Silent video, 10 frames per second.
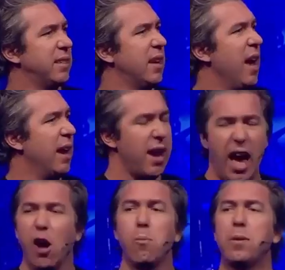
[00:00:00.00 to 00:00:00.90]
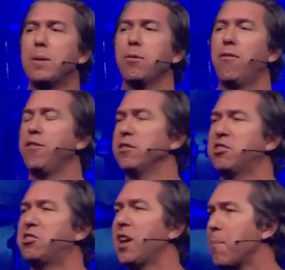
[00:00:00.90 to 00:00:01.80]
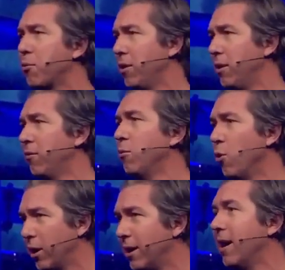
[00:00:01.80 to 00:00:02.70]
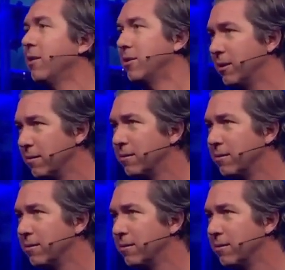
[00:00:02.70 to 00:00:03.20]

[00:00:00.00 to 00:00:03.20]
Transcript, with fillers: and, and help people feel separate from one another?